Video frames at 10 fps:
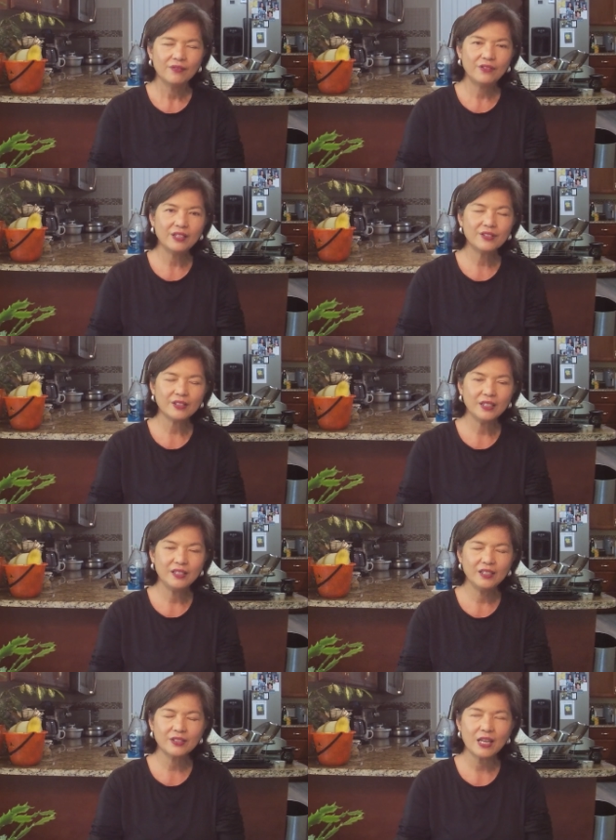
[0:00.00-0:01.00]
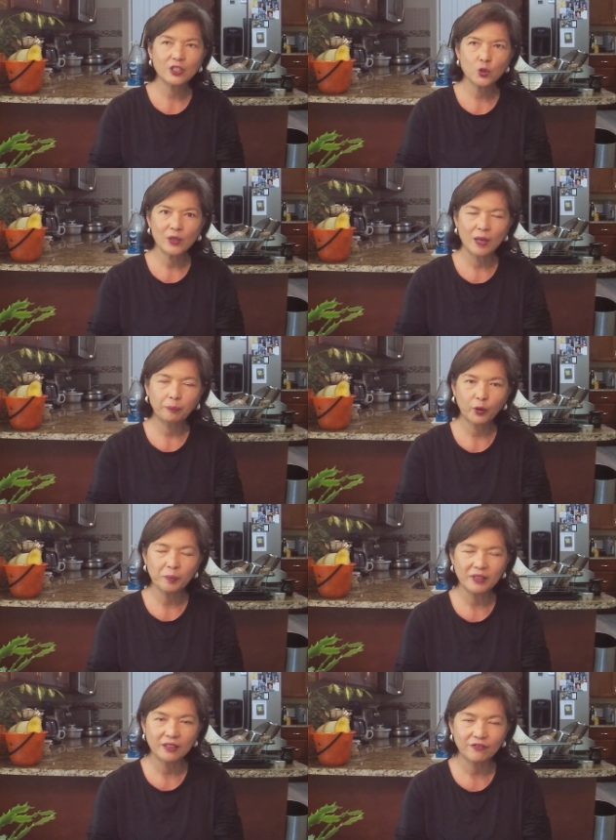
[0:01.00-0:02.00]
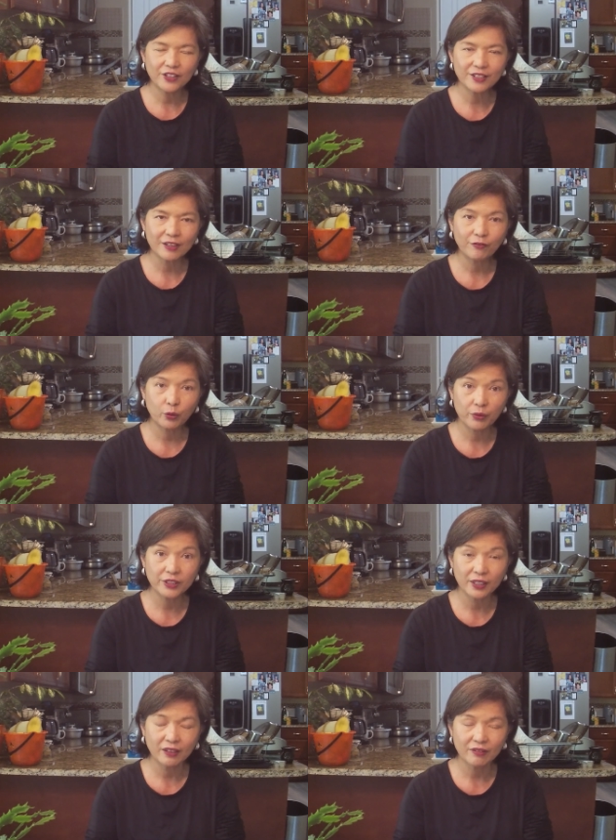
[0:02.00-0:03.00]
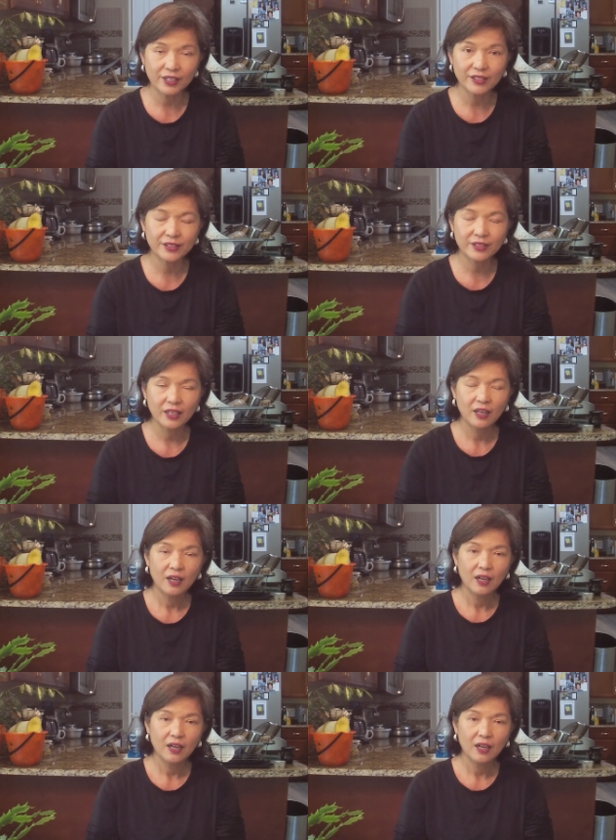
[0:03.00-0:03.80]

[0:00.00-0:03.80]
This is actually a permanent visa for retirees.